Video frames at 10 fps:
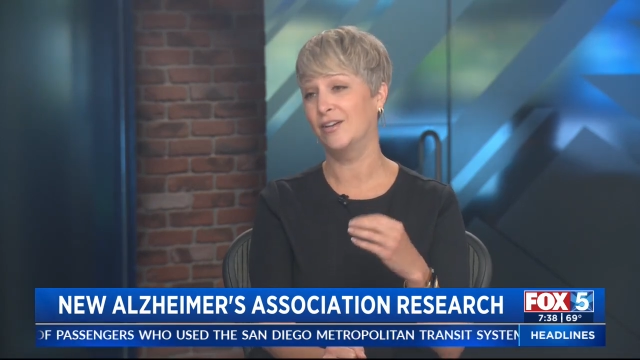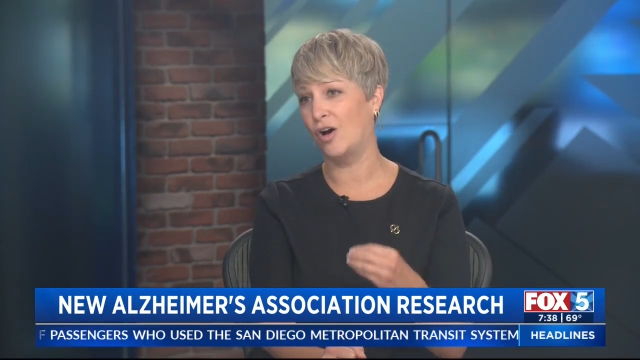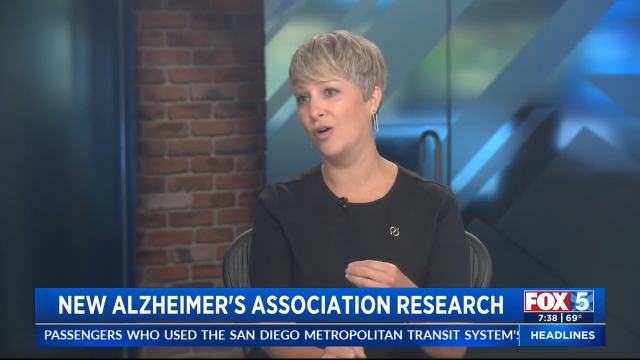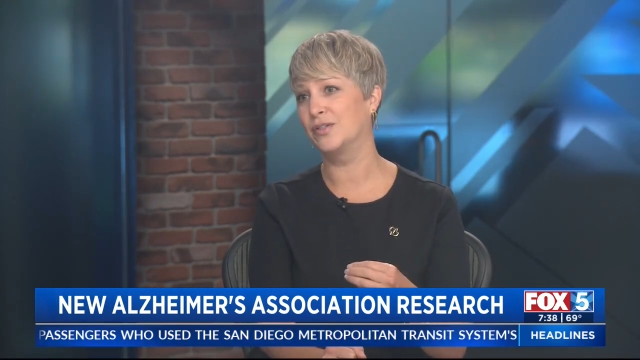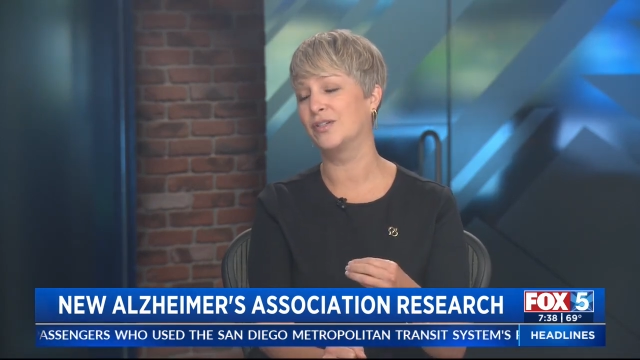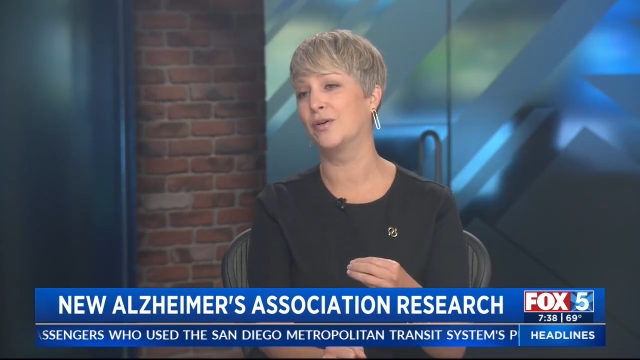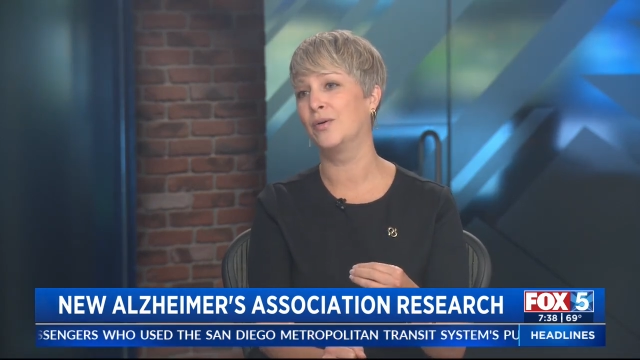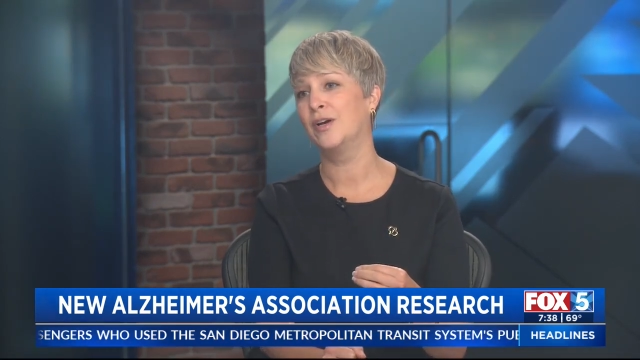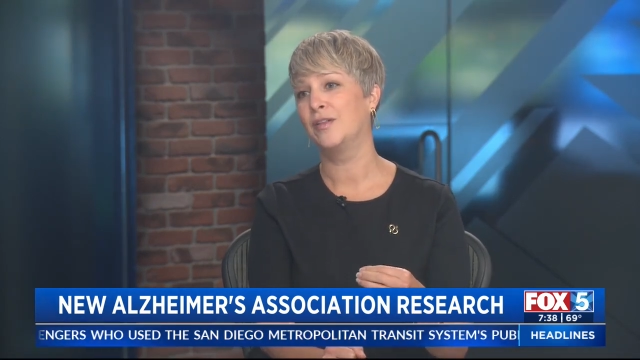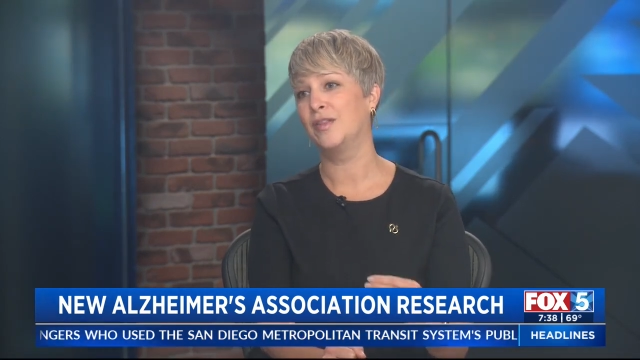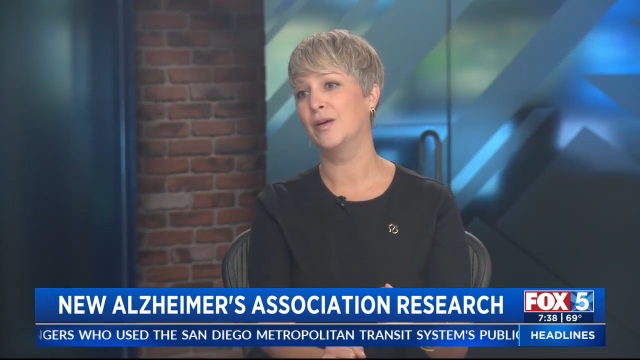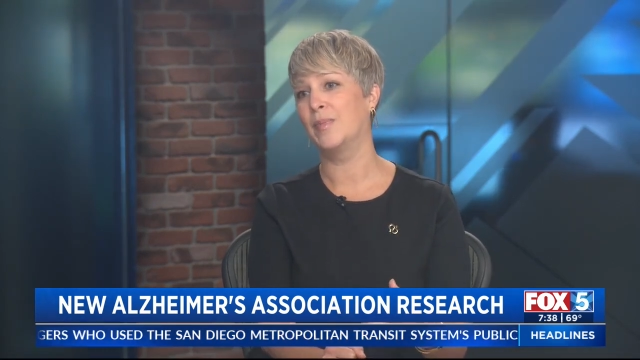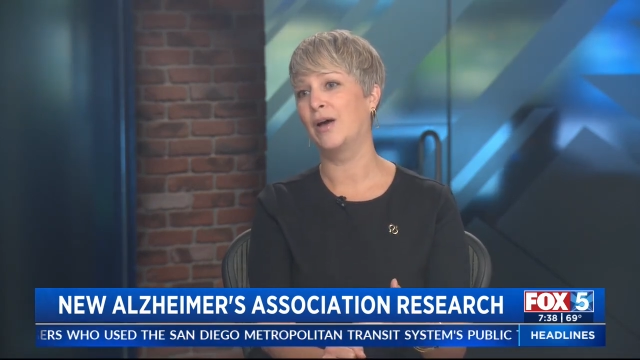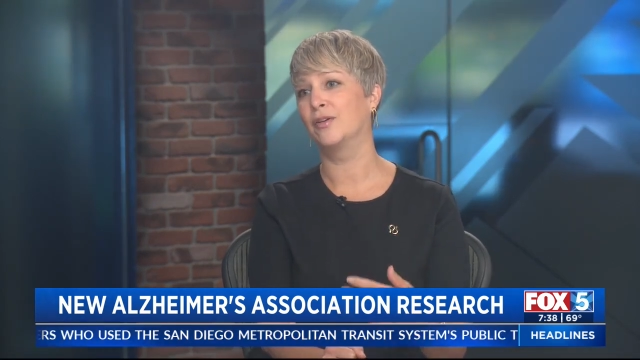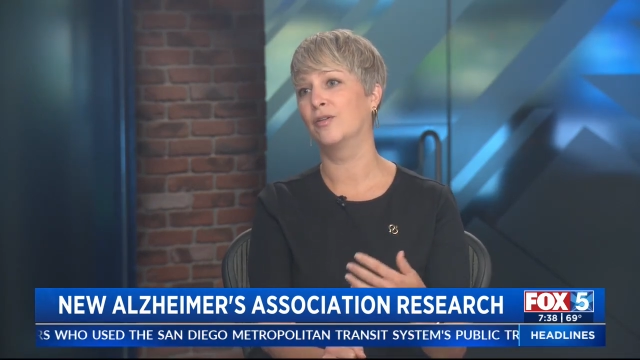and also the
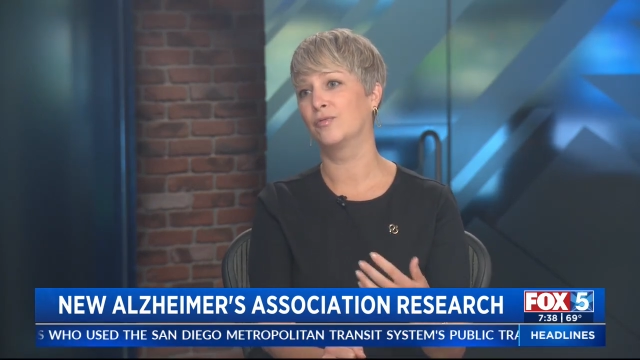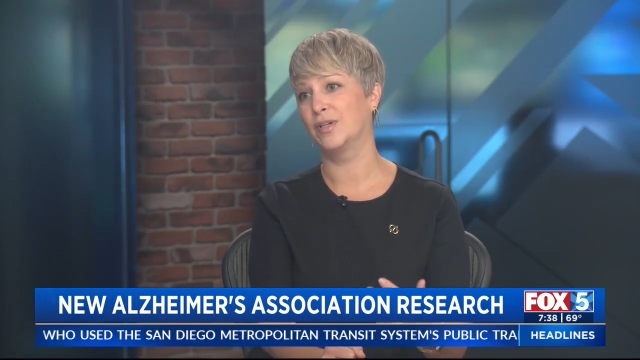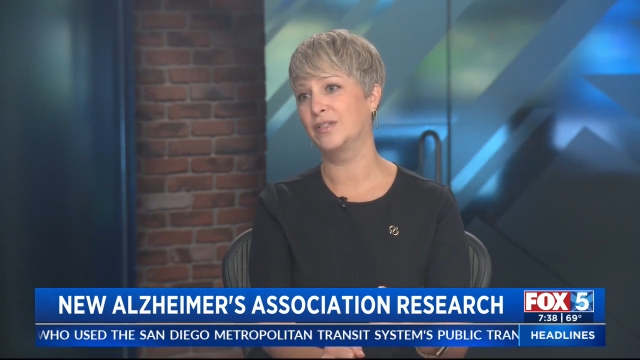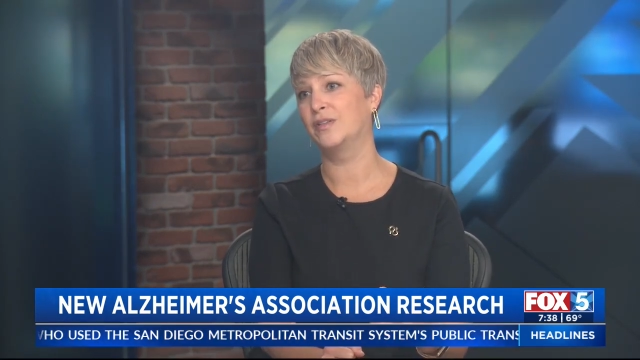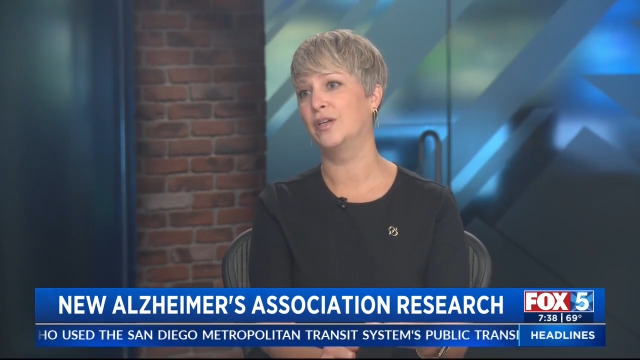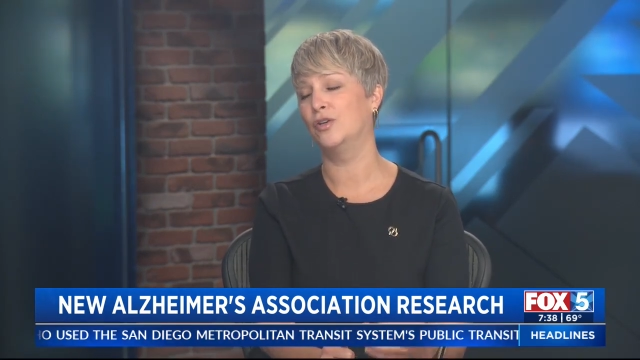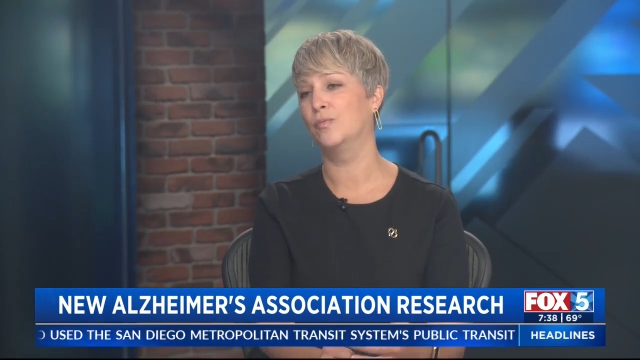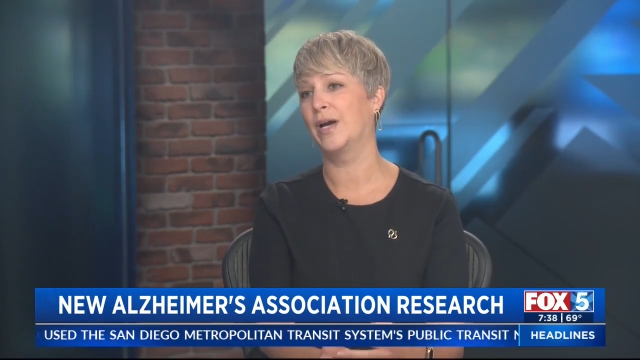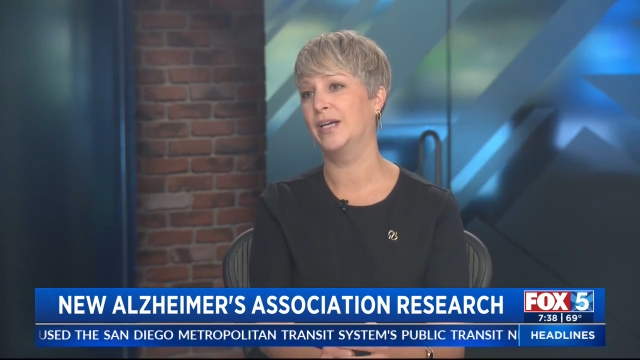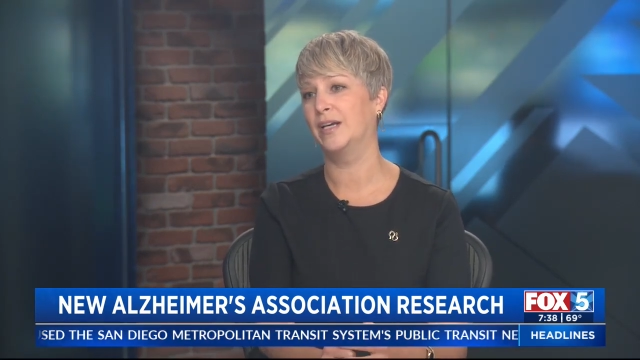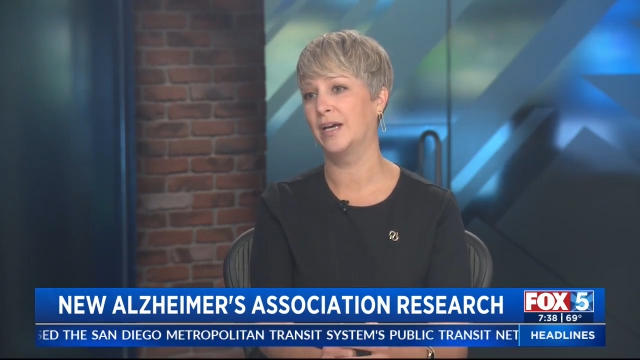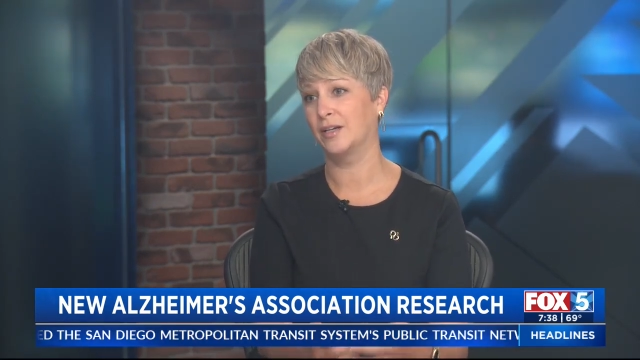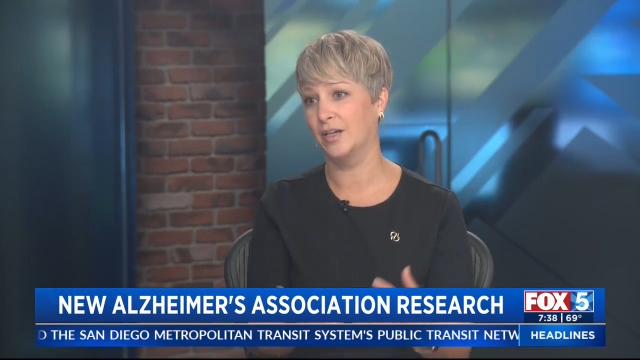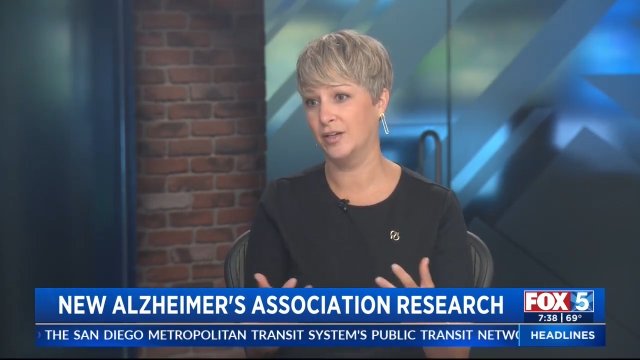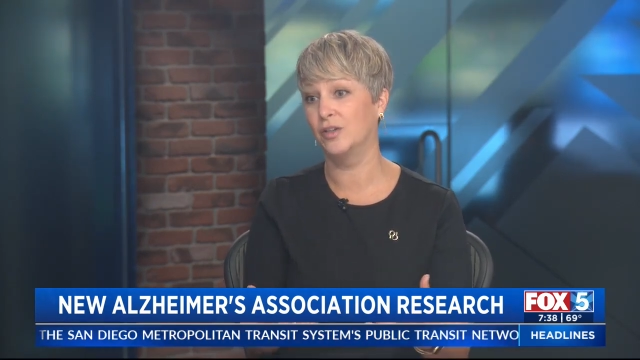amount of risk that you might uh,